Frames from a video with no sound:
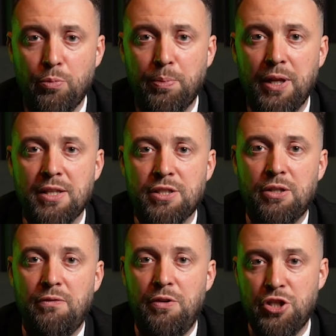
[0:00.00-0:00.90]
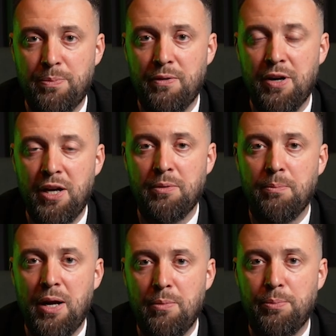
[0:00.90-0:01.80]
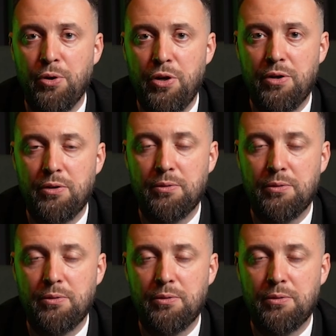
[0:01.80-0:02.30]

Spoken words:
group plans, which are provided by employer.